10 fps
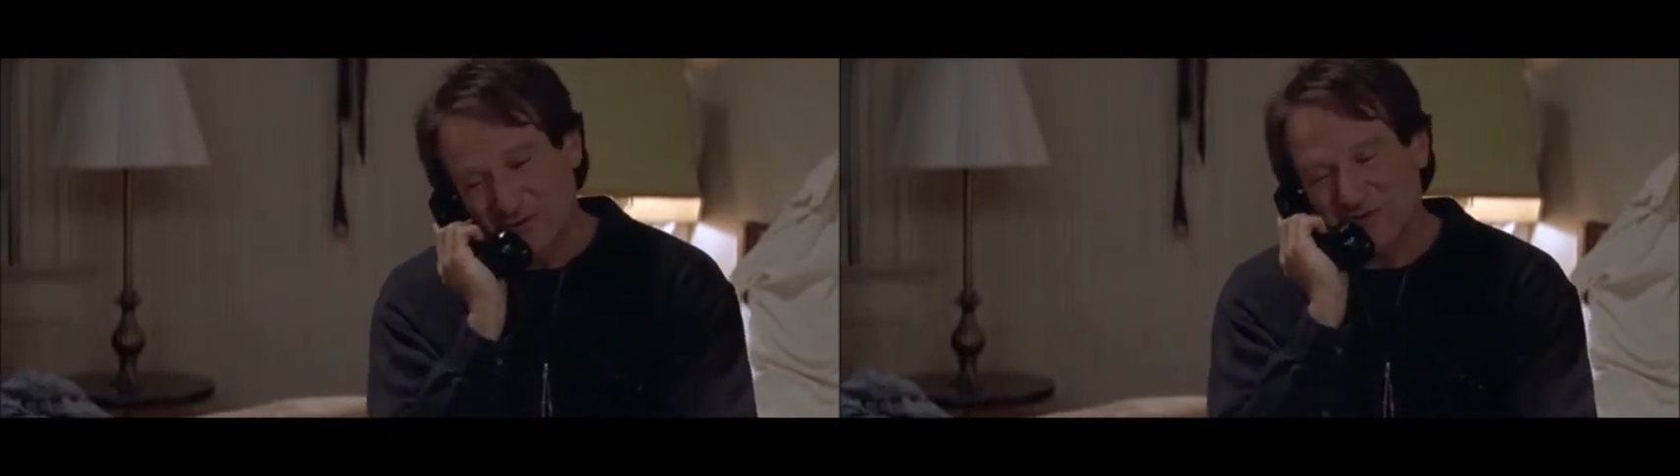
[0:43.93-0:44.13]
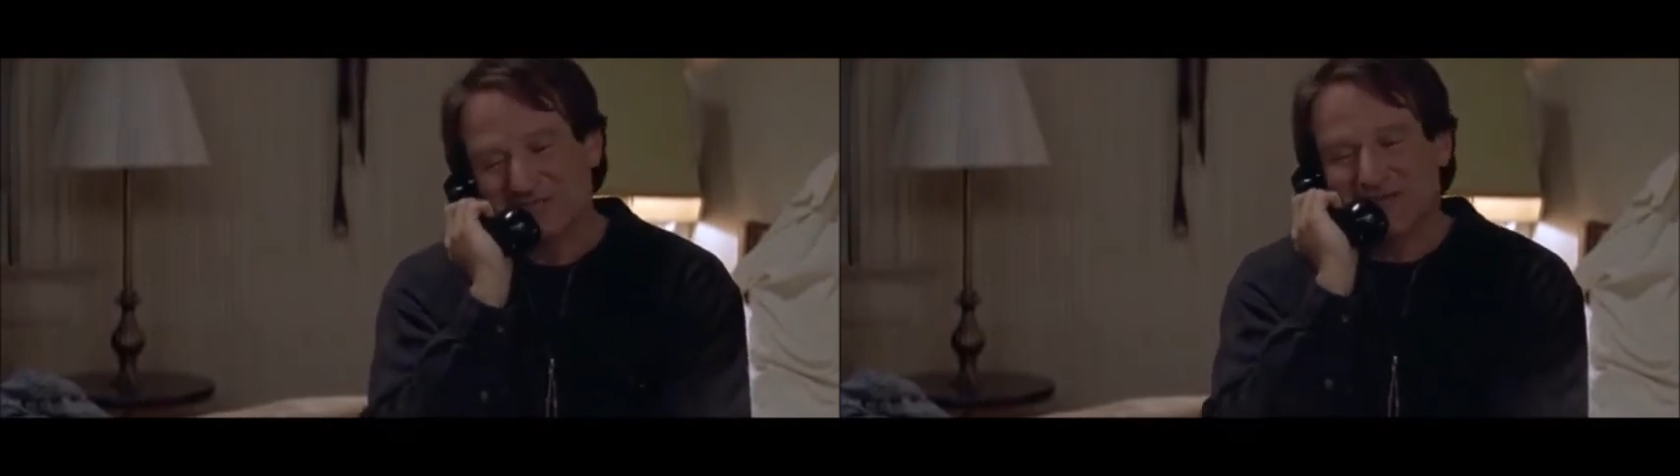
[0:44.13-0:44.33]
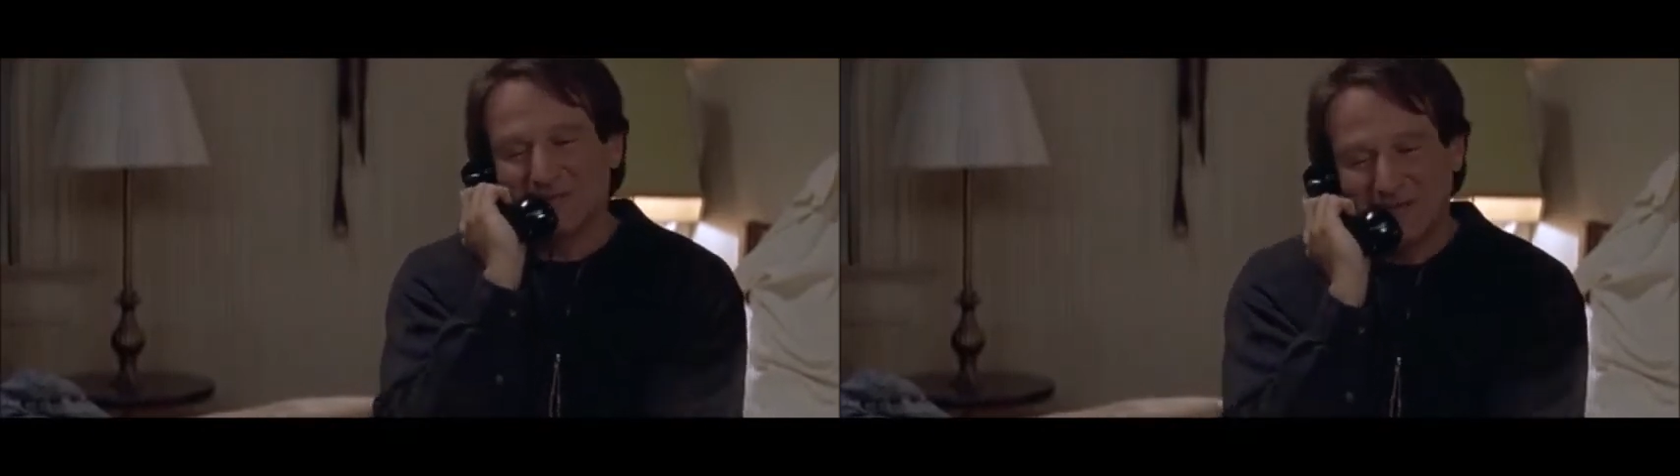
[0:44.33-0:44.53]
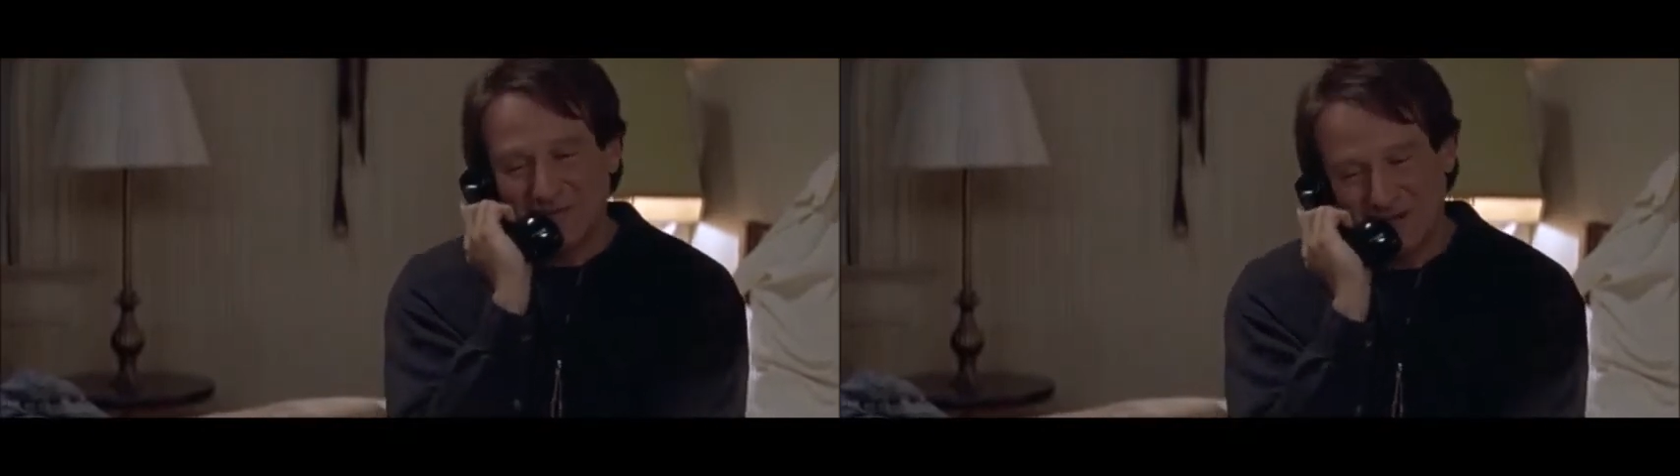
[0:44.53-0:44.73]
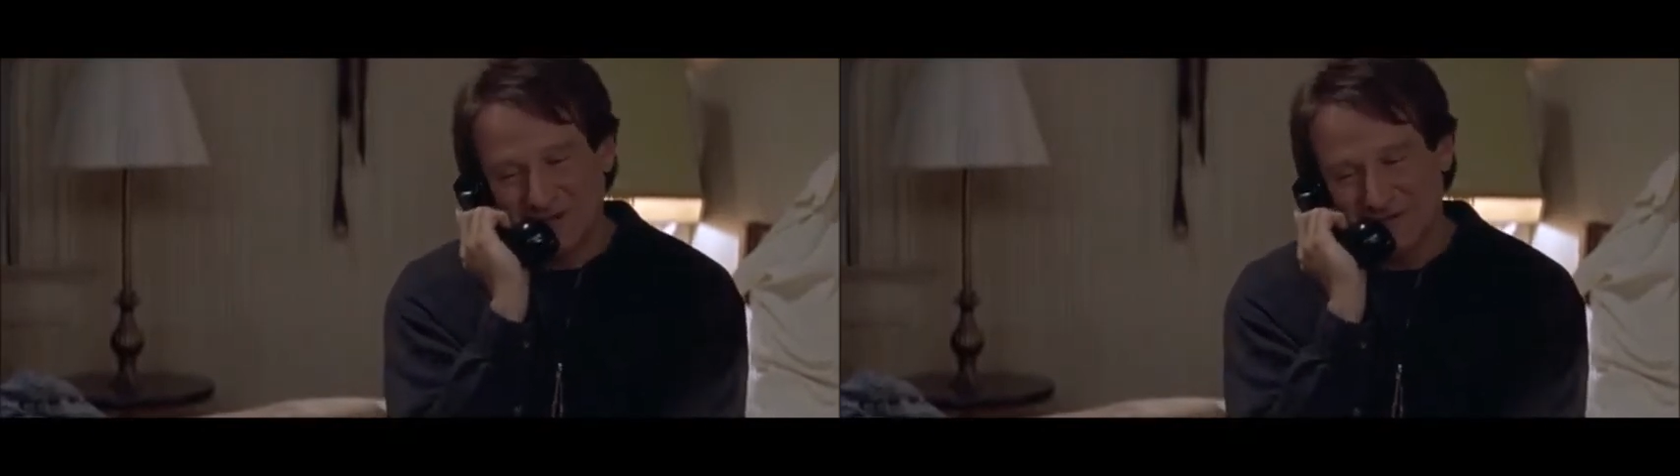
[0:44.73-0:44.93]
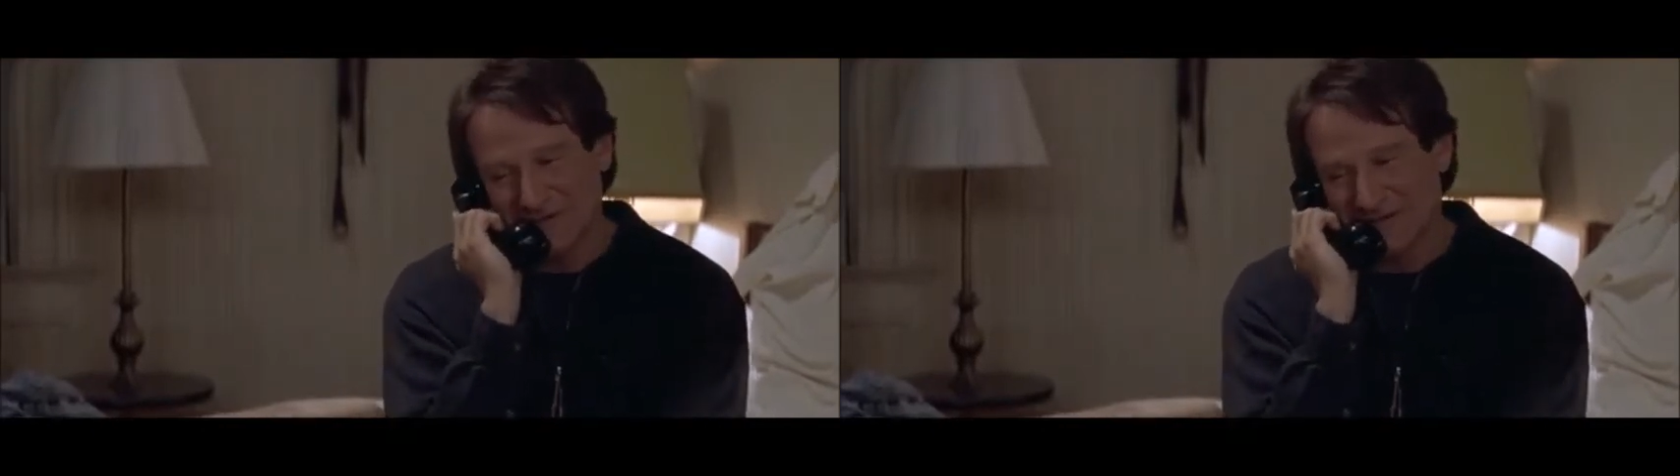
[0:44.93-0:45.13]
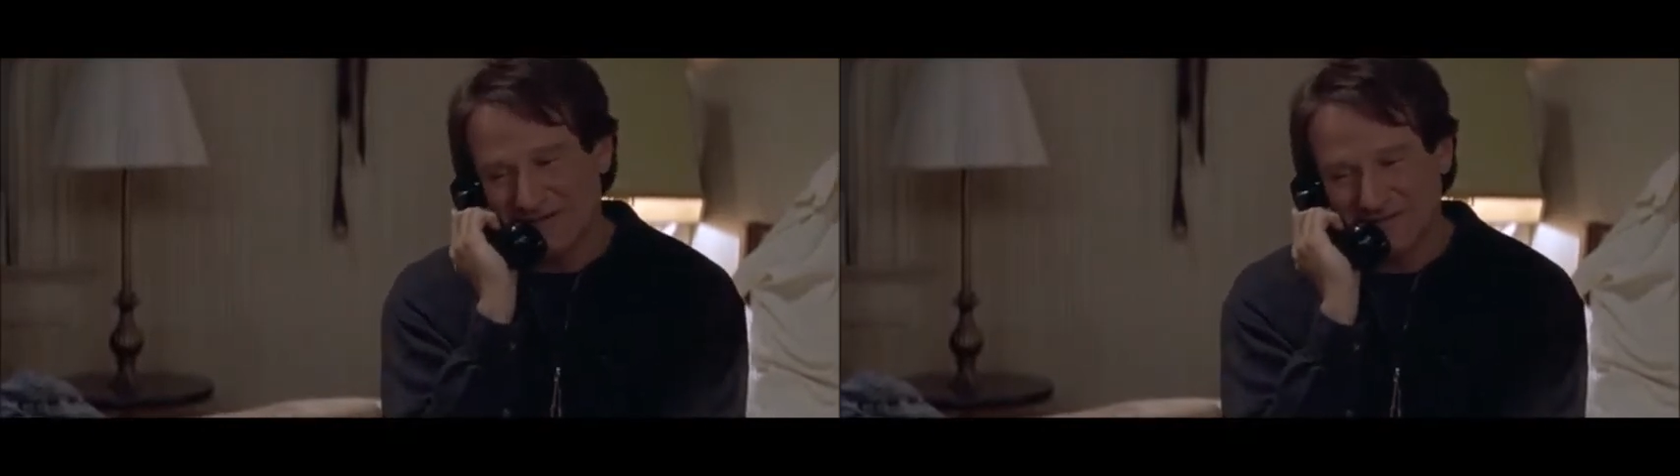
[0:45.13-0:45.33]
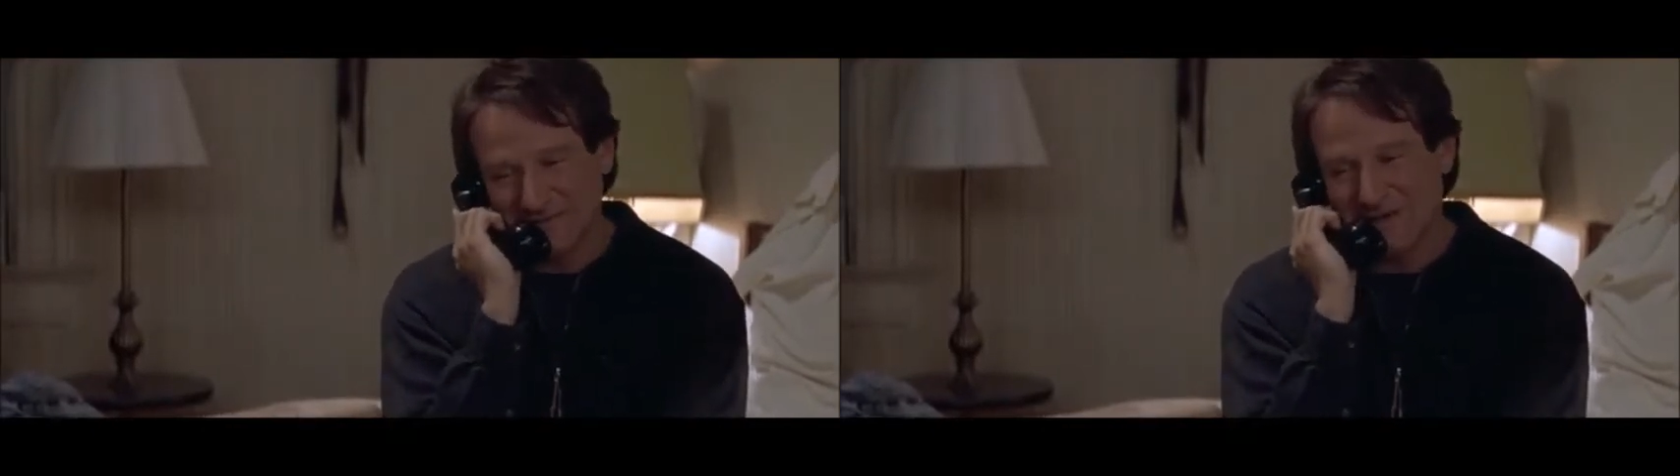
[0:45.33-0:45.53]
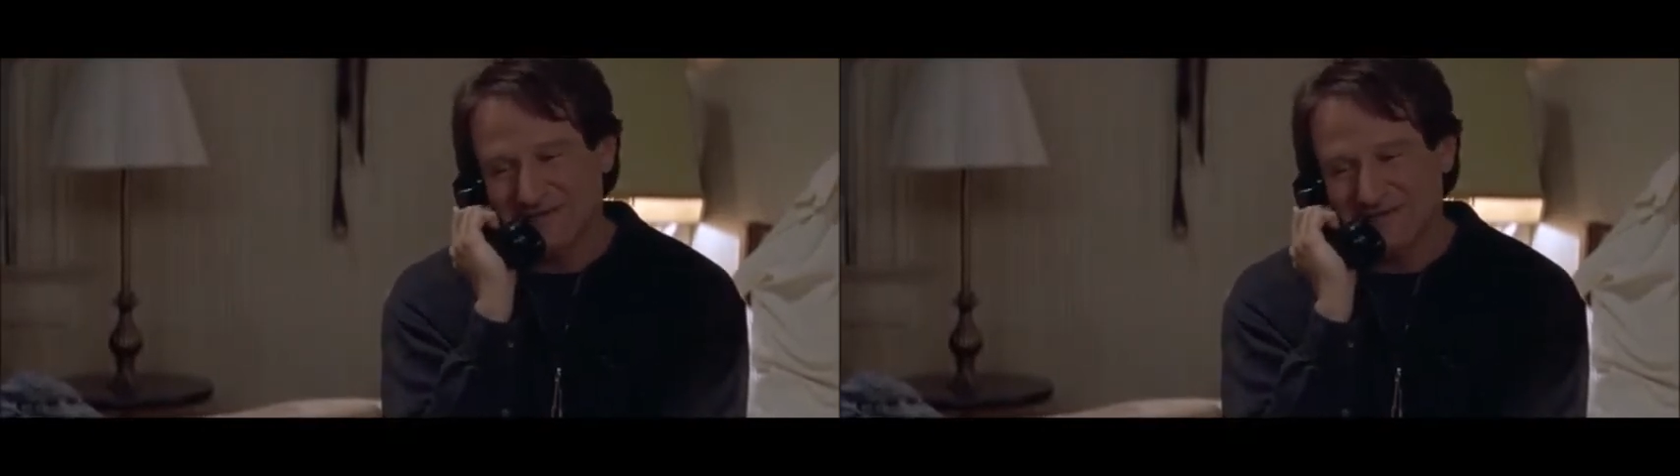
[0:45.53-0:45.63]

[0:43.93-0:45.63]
be telling me about your little